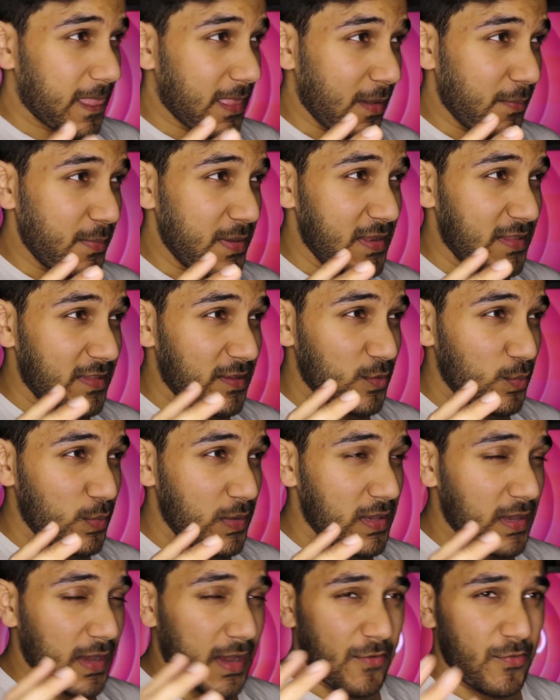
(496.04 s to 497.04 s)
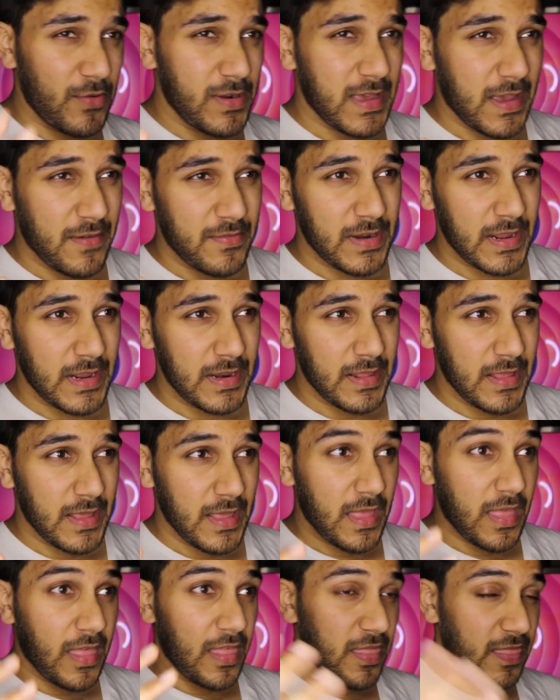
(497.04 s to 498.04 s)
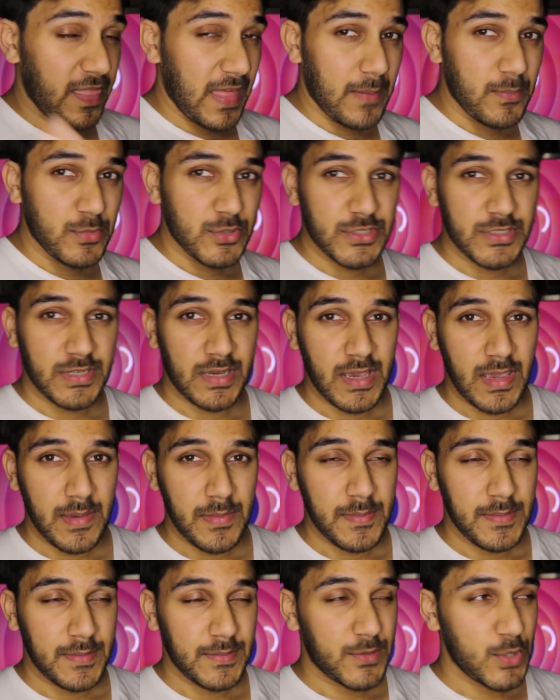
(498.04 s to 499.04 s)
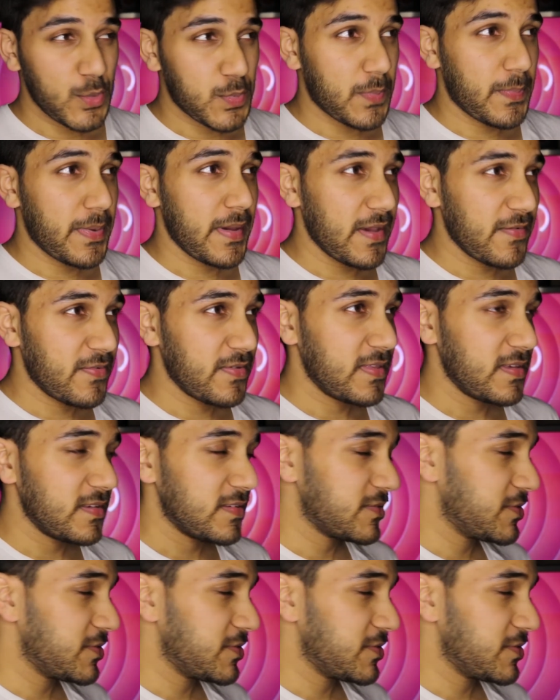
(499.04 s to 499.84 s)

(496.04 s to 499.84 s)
I mean, this week I really haven't had that much time to prepare for this,